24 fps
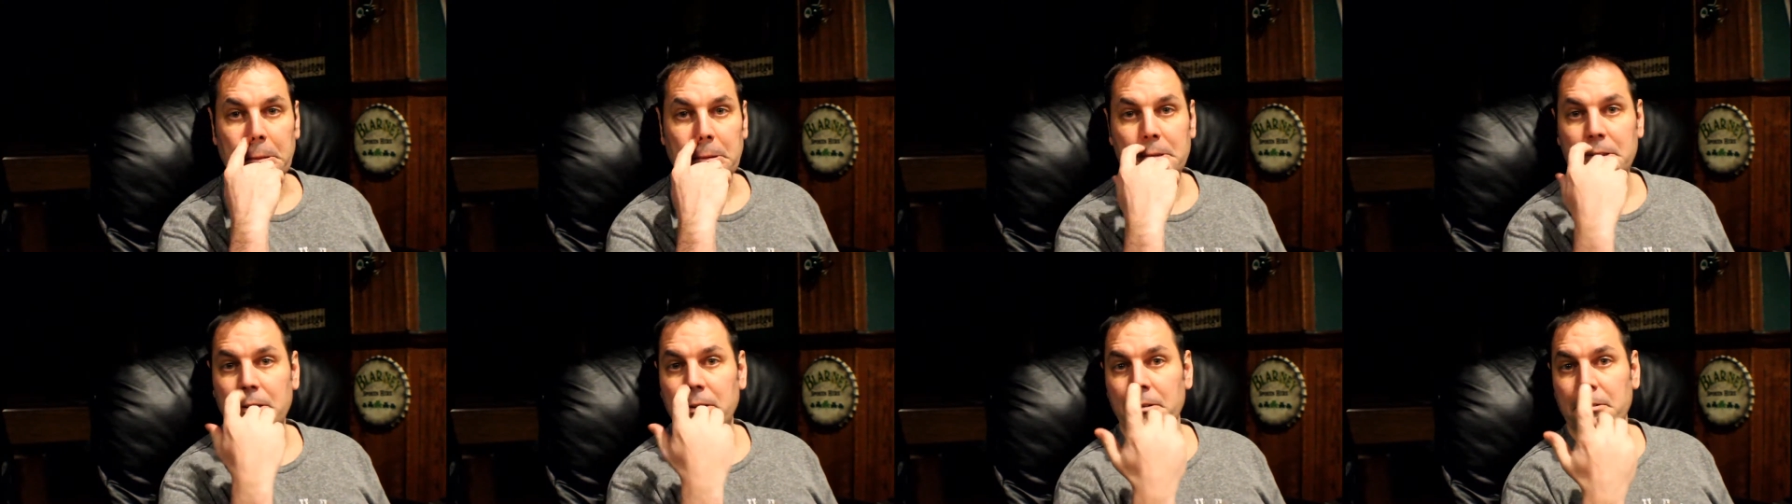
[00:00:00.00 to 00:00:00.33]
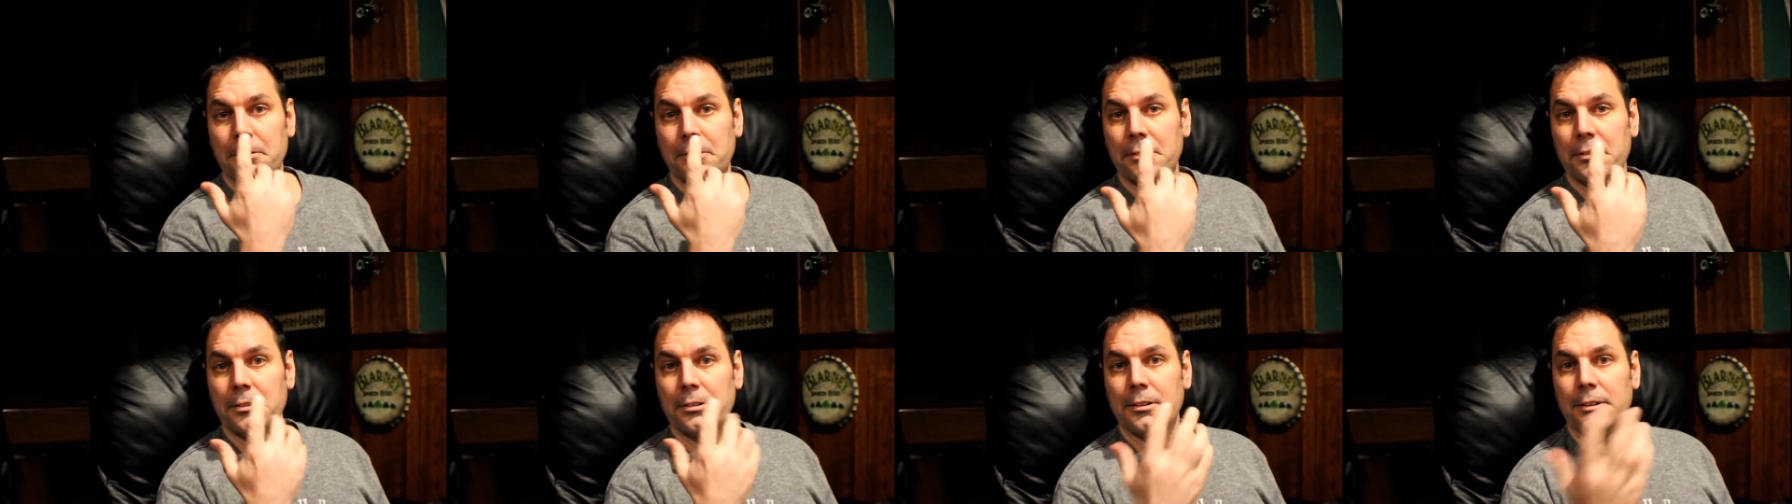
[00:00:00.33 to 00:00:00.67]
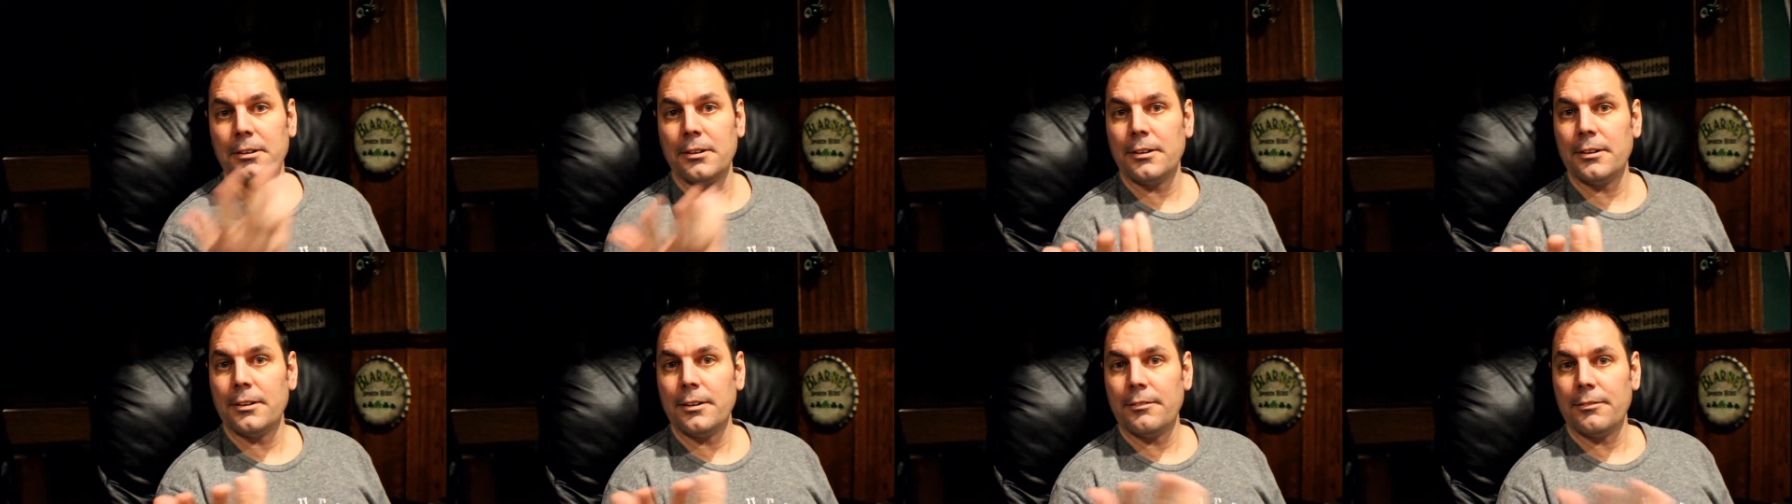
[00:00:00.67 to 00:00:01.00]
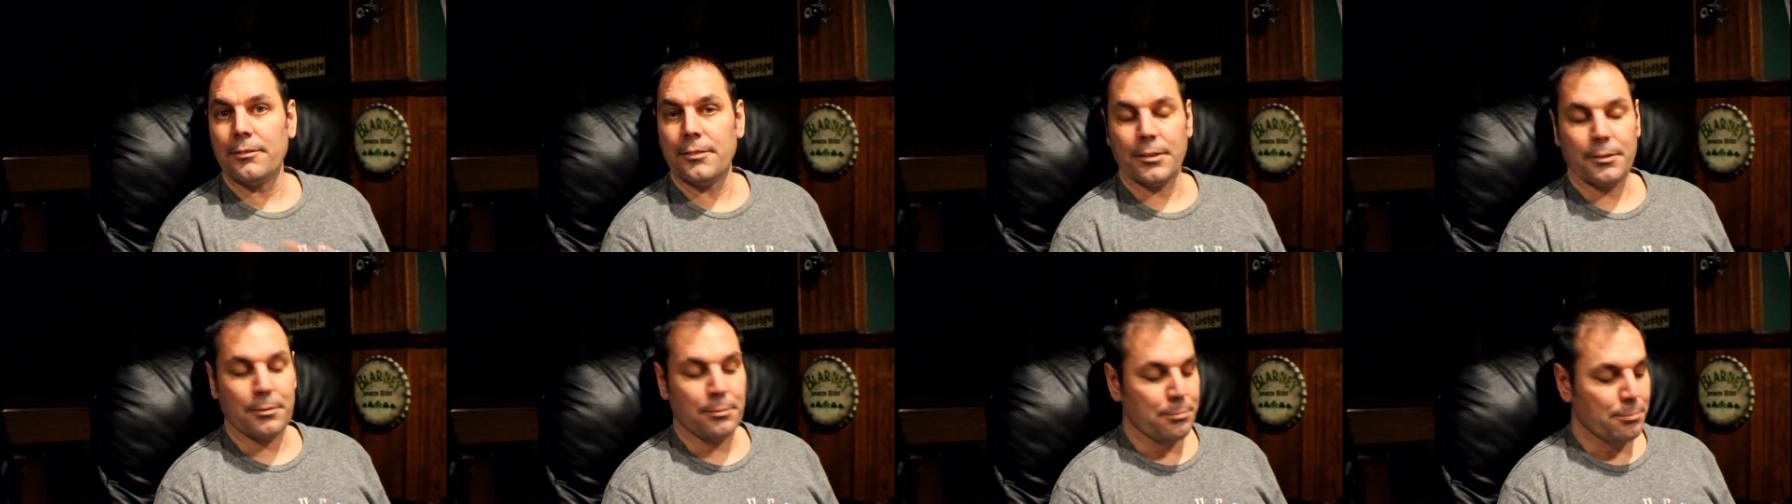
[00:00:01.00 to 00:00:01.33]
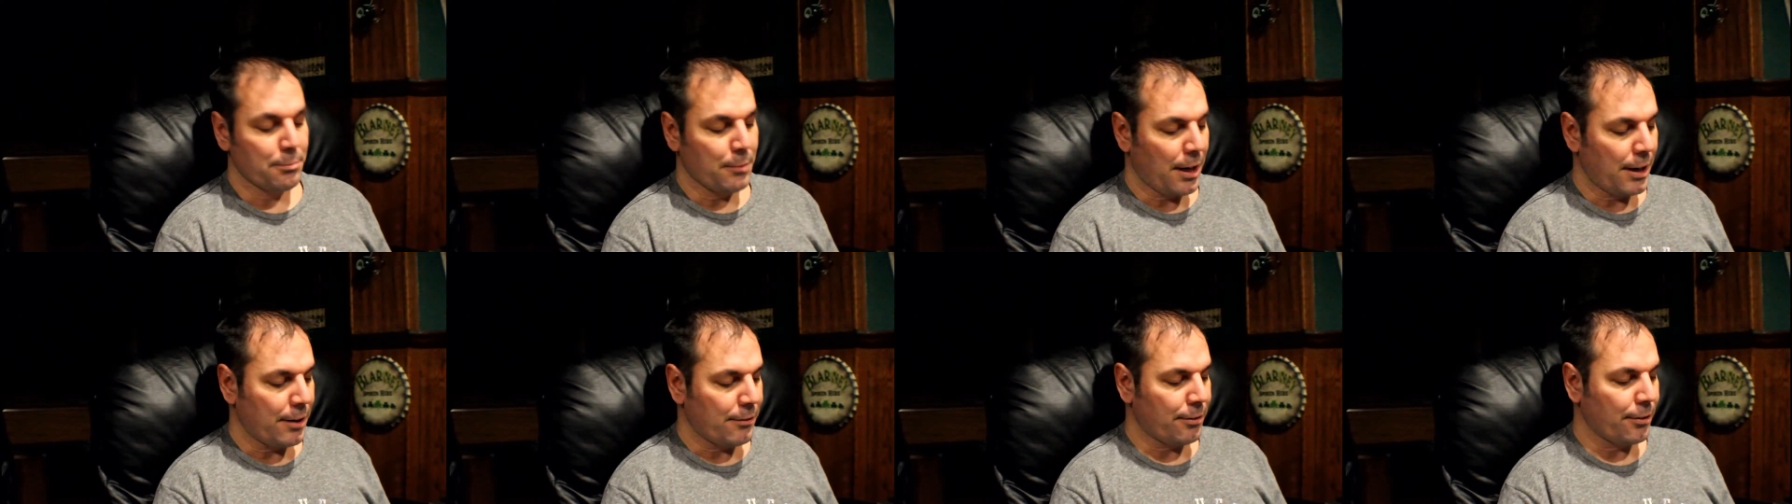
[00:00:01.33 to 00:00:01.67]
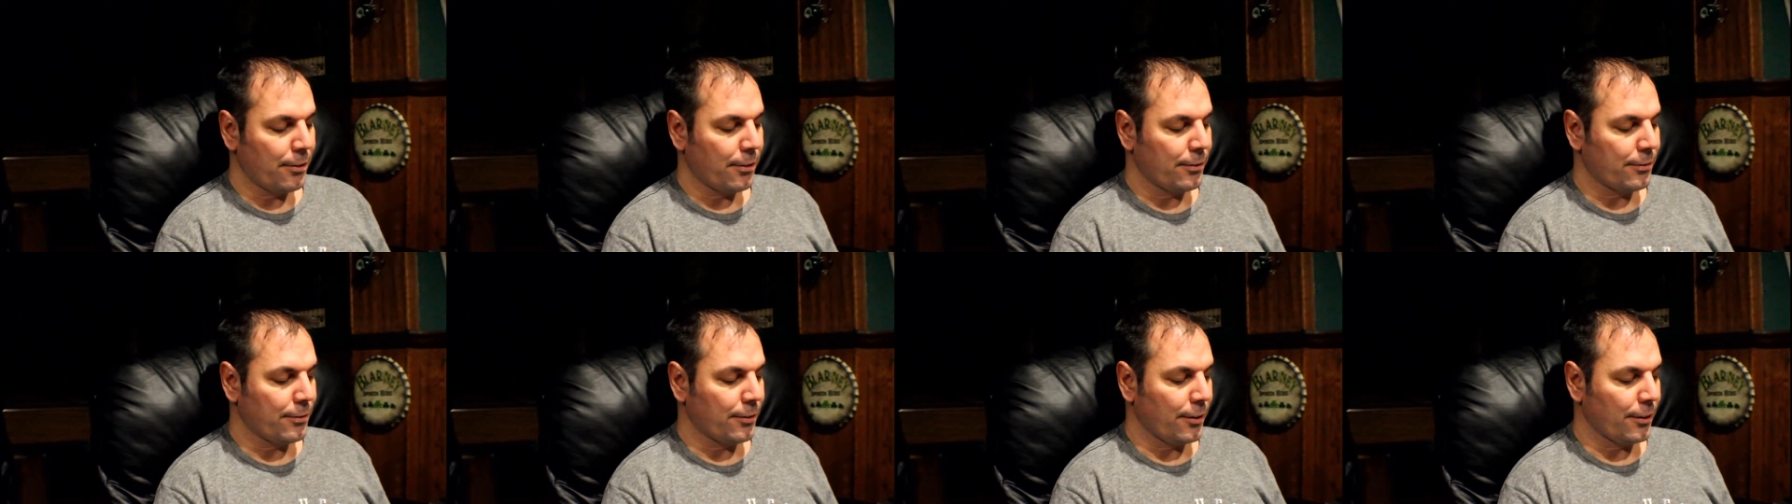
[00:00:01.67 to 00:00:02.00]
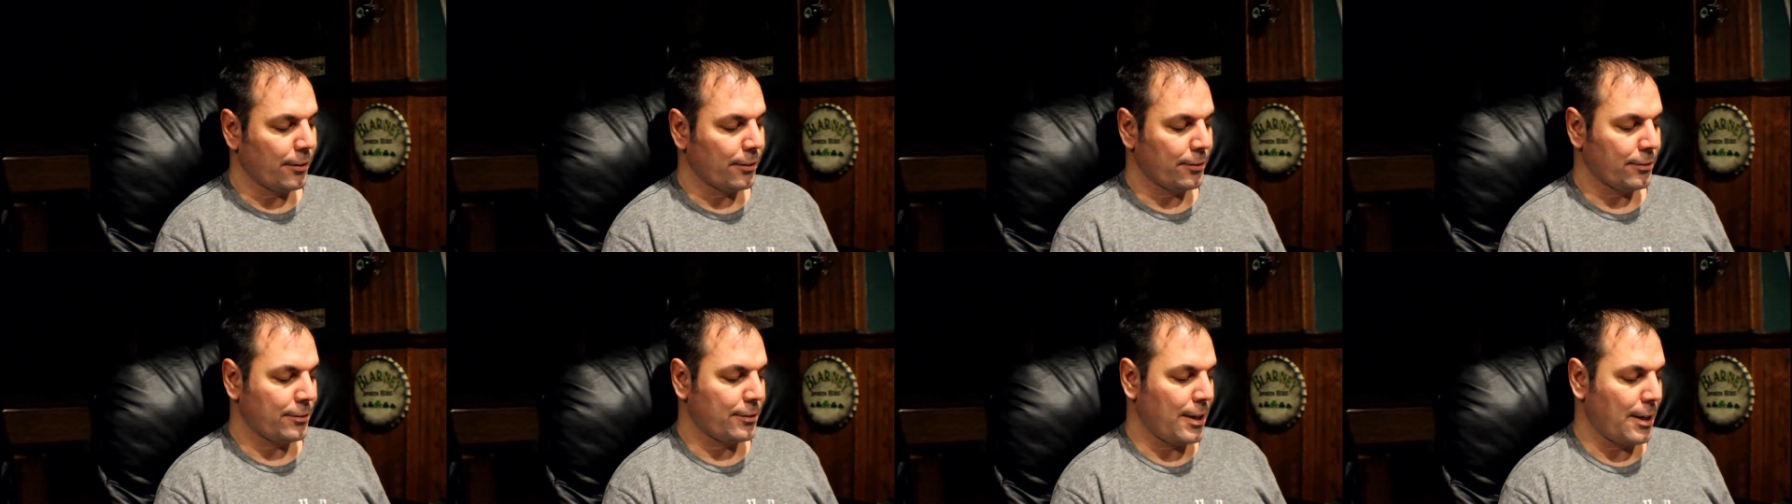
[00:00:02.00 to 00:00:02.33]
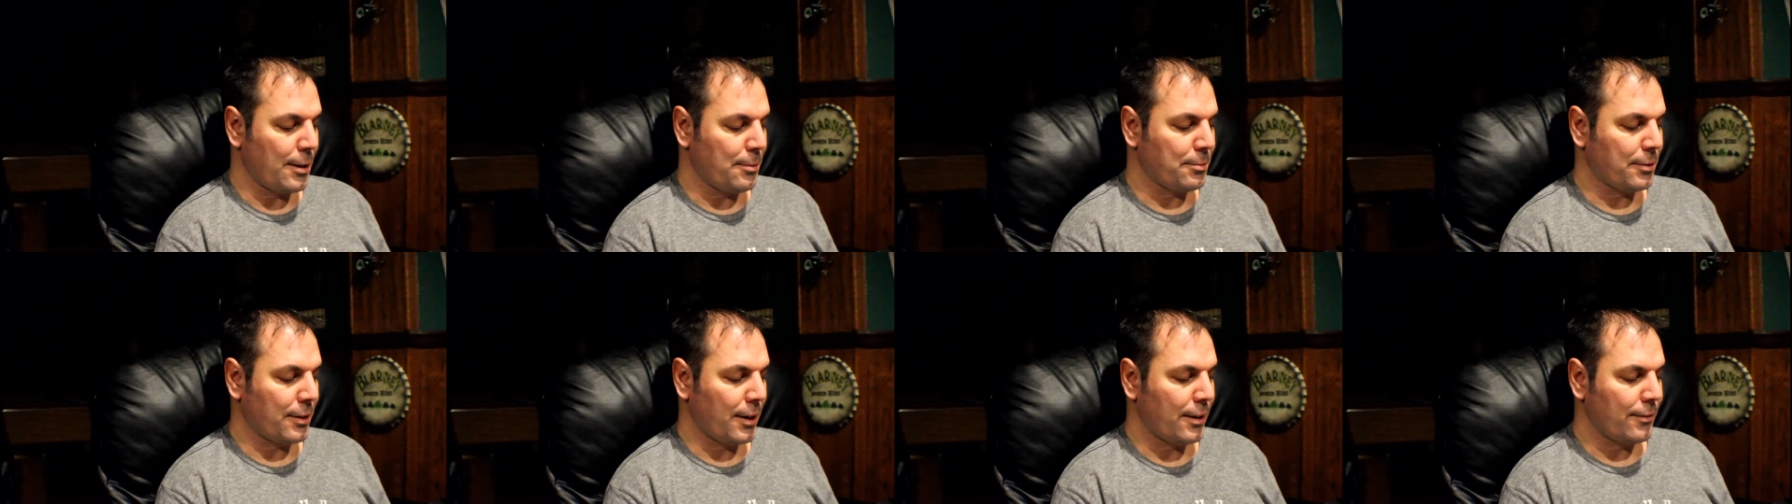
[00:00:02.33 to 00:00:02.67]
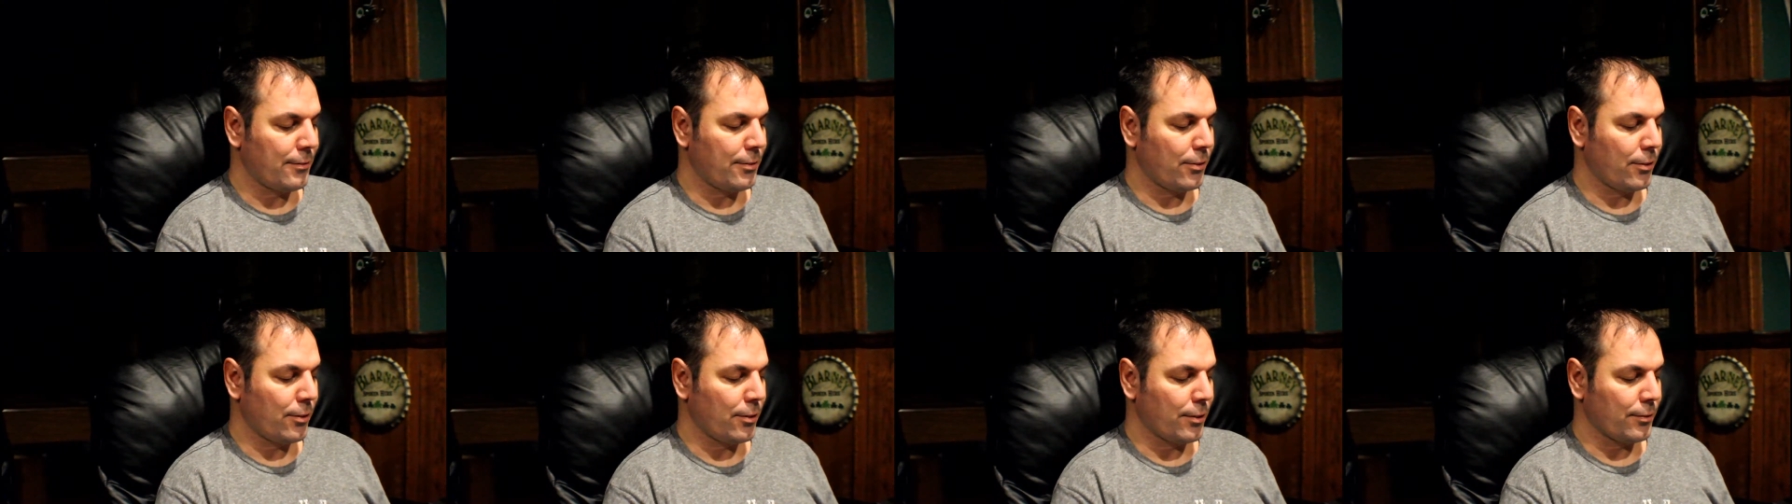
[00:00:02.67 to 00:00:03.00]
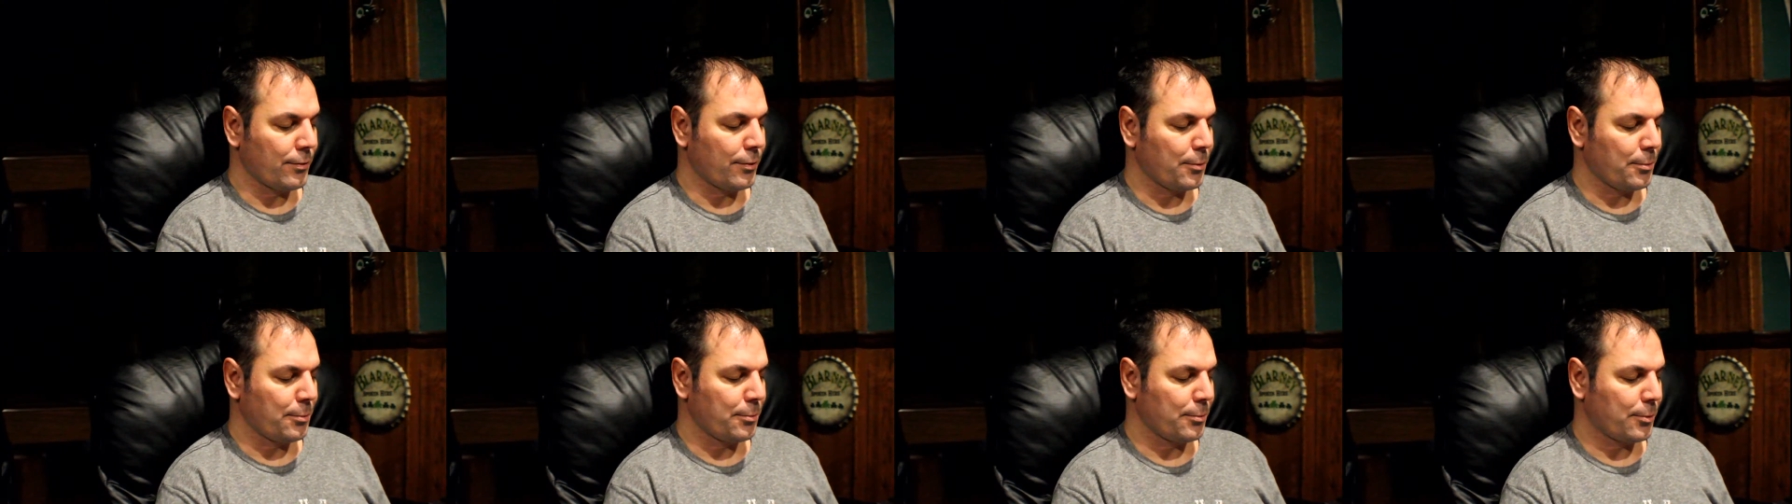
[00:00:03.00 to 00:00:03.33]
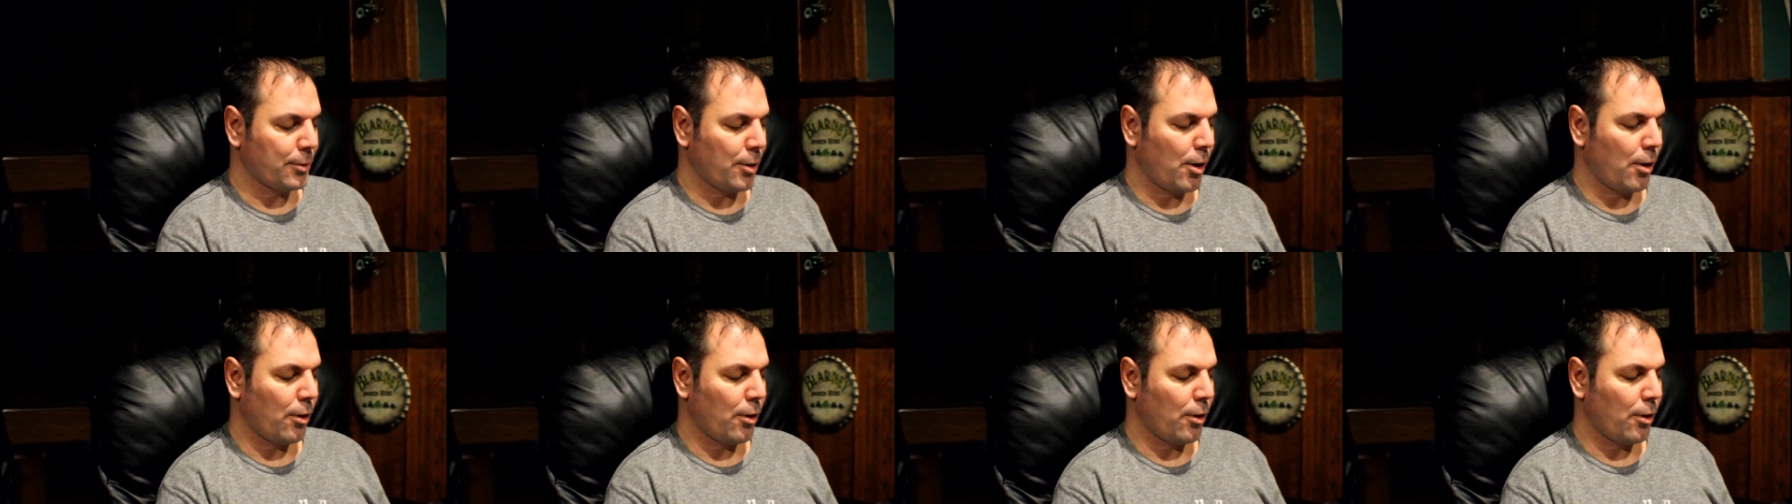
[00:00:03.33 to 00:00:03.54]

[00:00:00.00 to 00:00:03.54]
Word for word: So you might have heard of all those names. I've heard of them.